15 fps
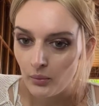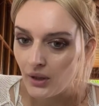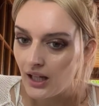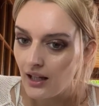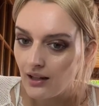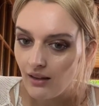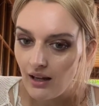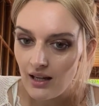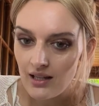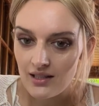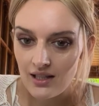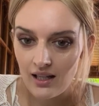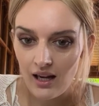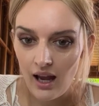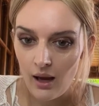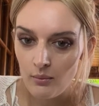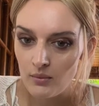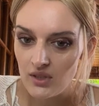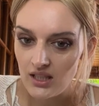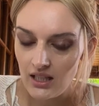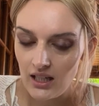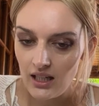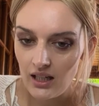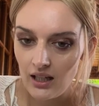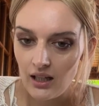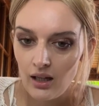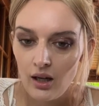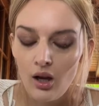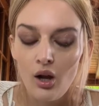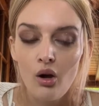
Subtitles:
Lady Ladyson, MD,